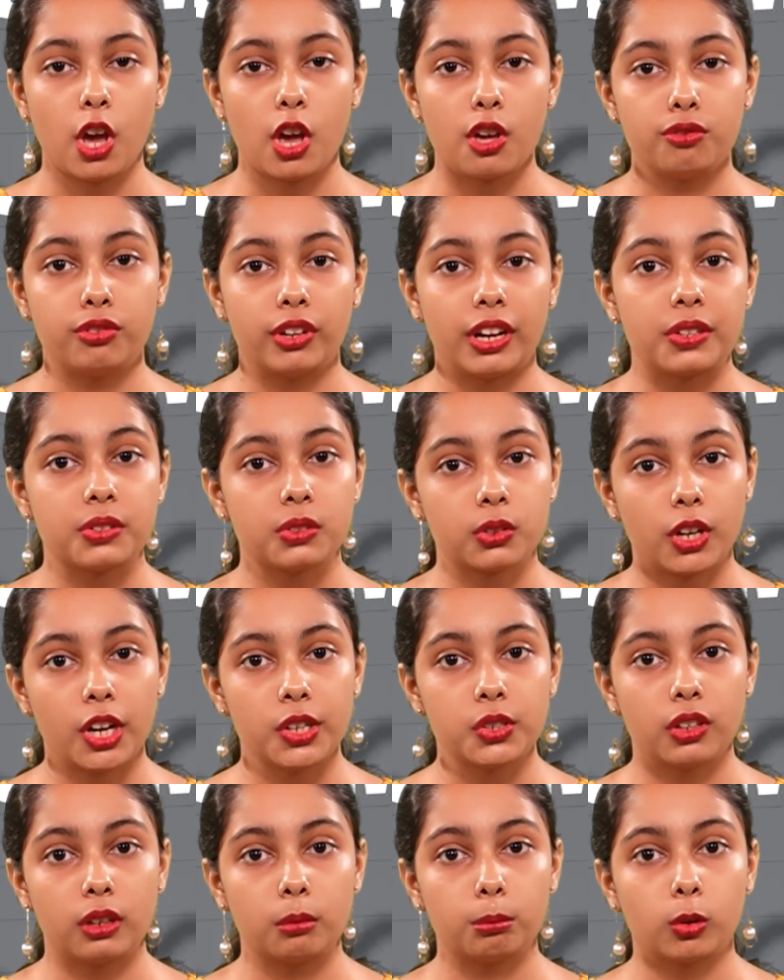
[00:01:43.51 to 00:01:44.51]
whereas
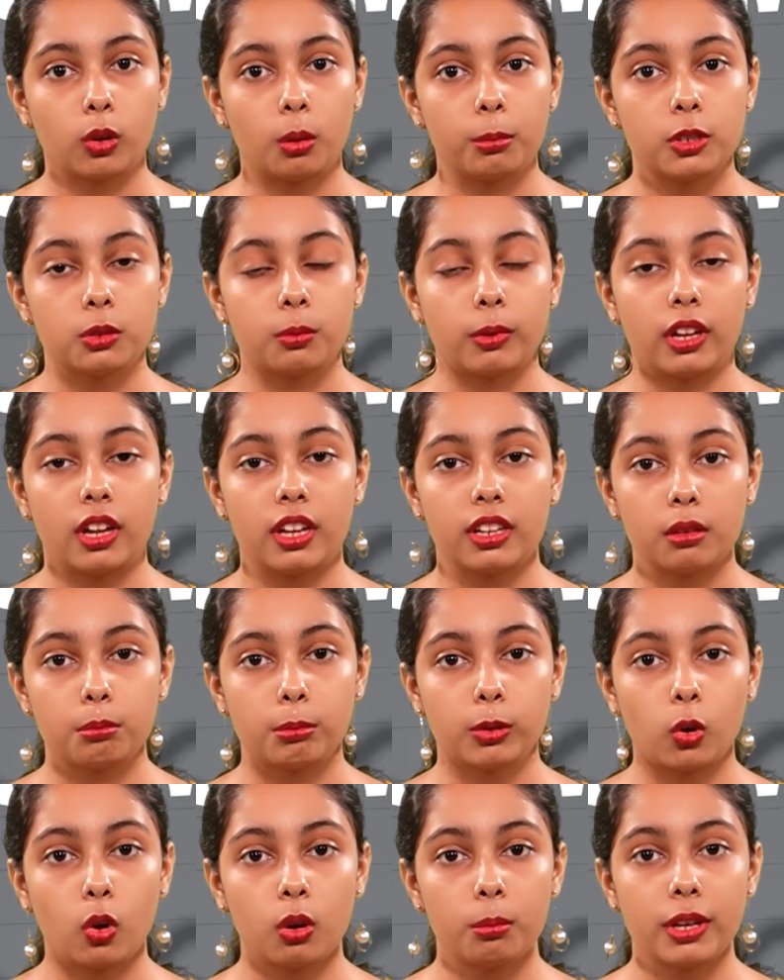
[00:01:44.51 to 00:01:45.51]
surge unemployment is
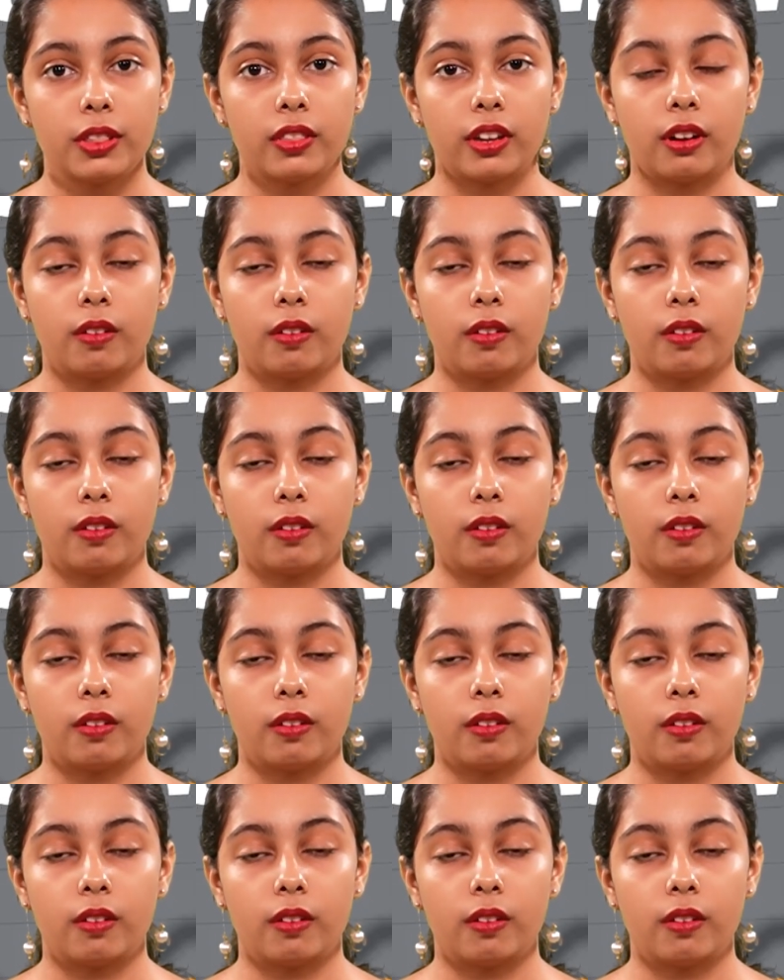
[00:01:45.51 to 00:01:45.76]
unemployment that